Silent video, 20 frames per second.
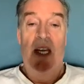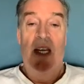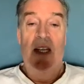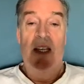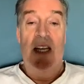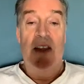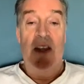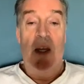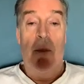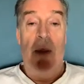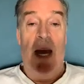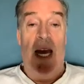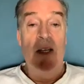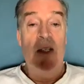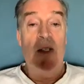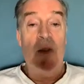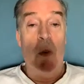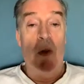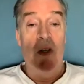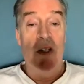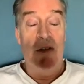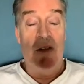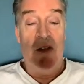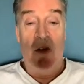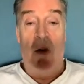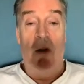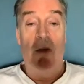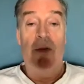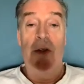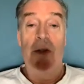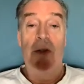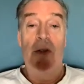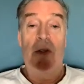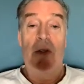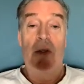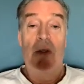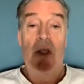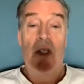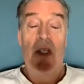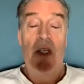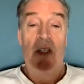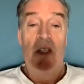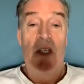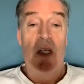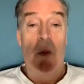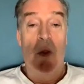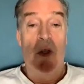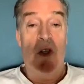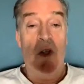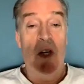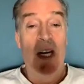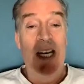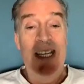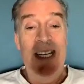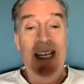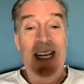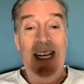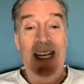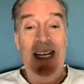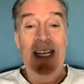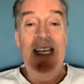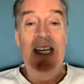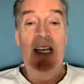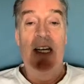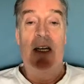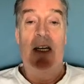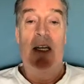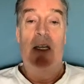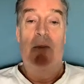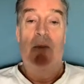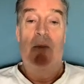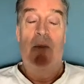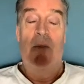that the banks were insolvent, they were trading illegally,